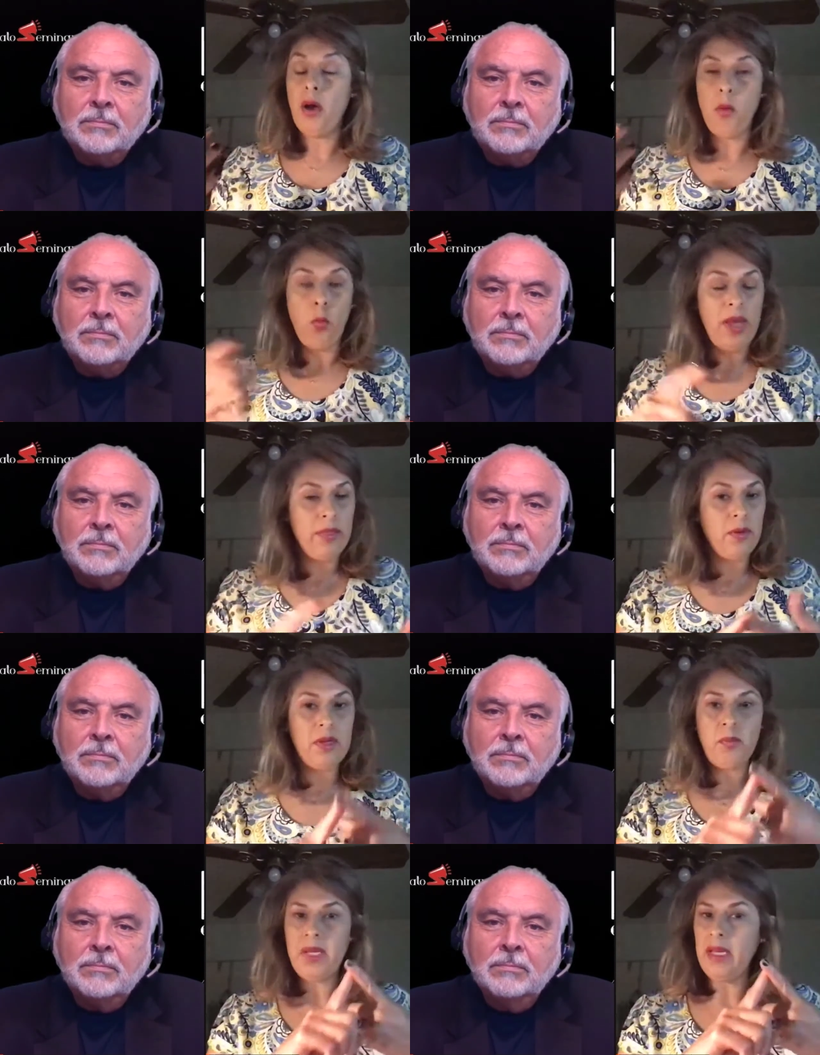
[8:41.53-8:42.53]
Speaker 1: whether
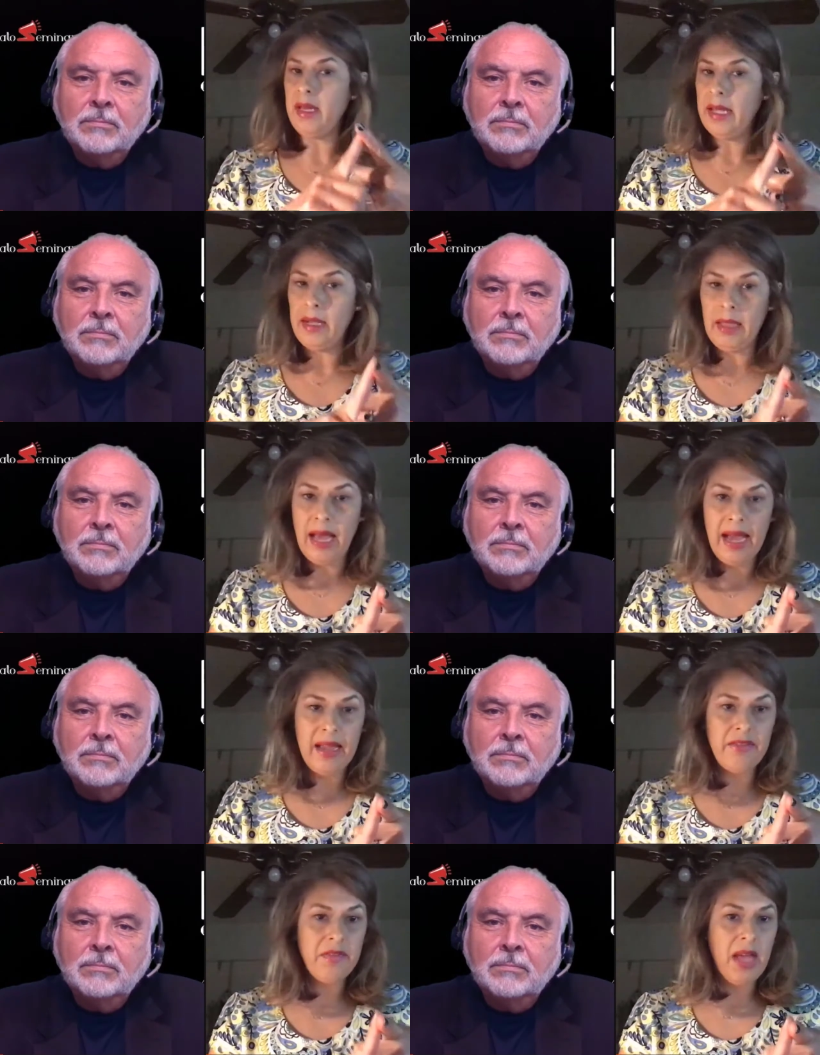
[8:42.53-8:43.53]
it be in a
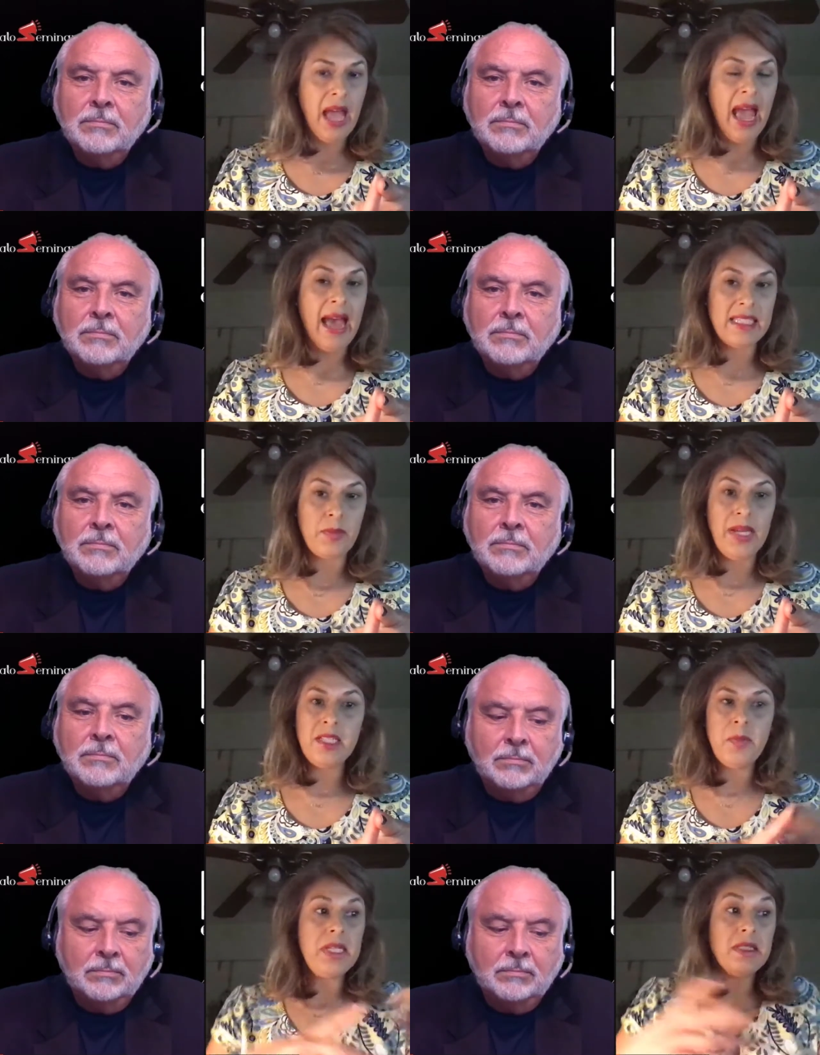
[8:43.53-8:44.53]
live aspect,
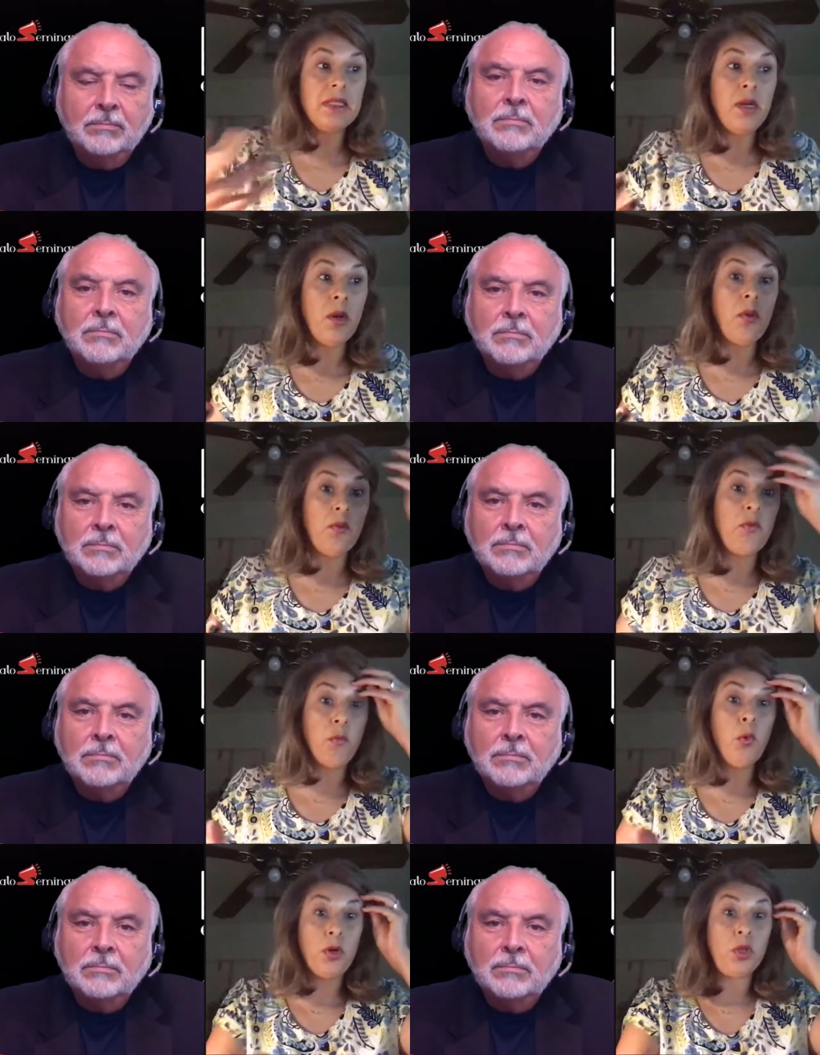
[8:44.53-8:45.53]
because, you know,
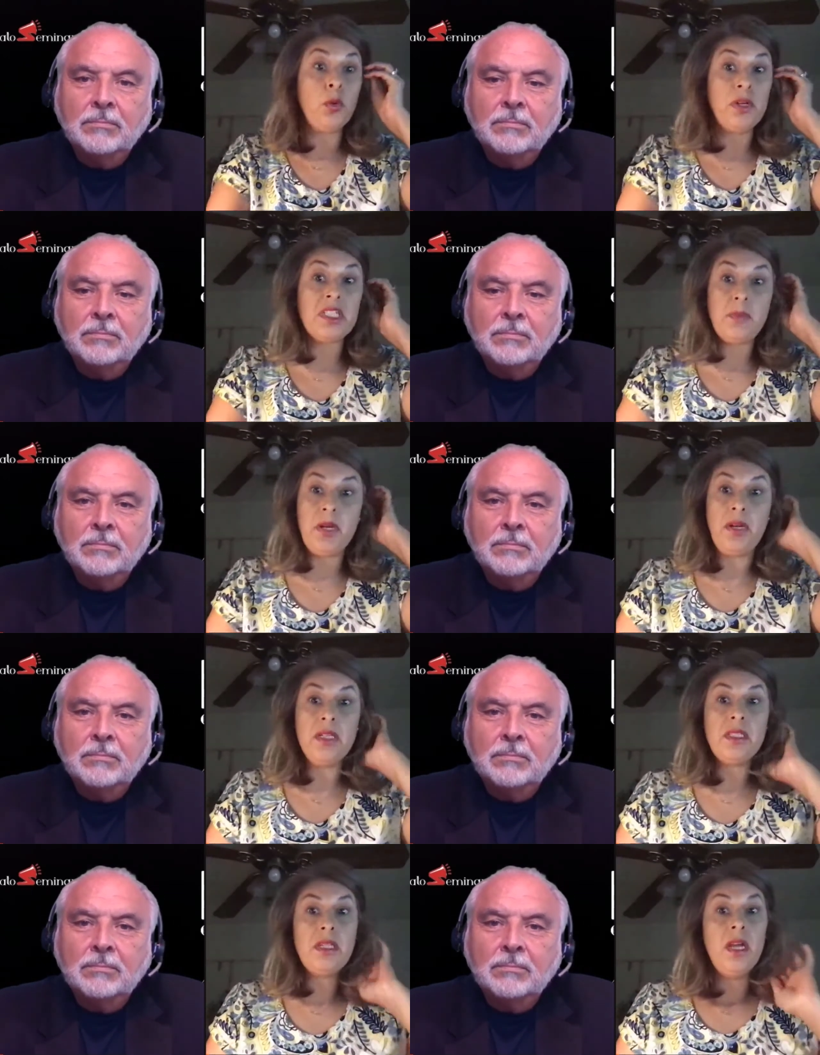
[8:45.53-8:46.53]
for your
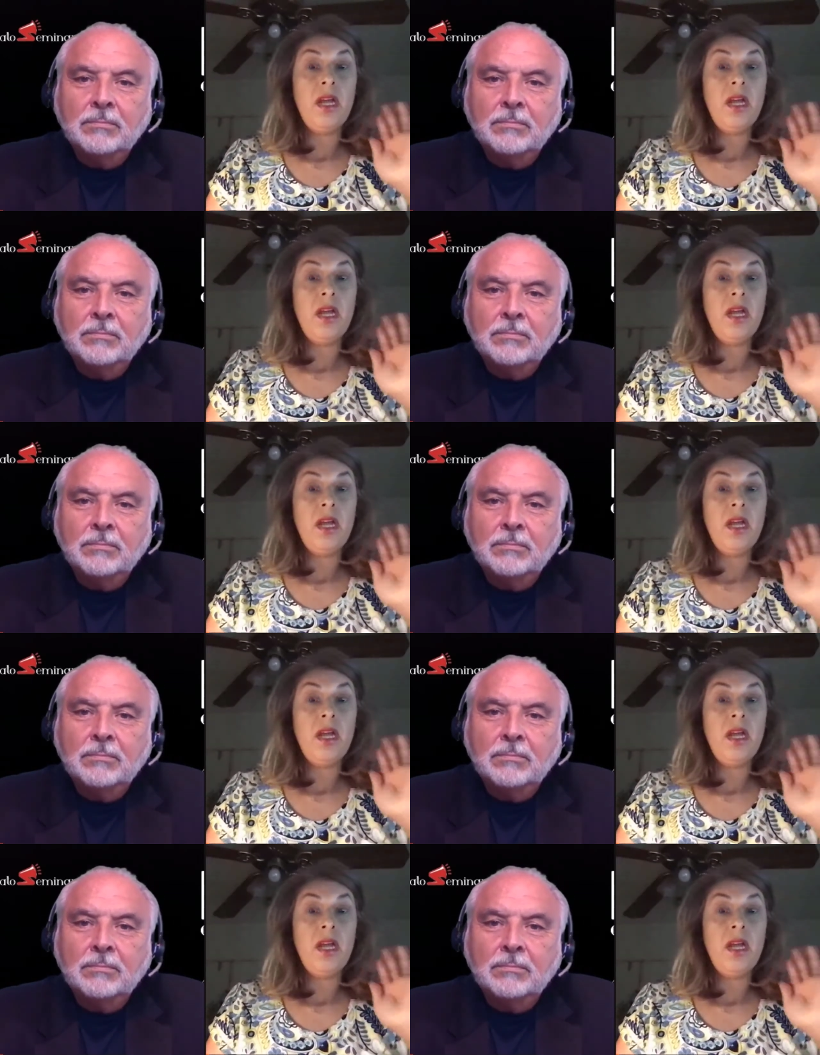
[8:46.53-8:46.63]
experience,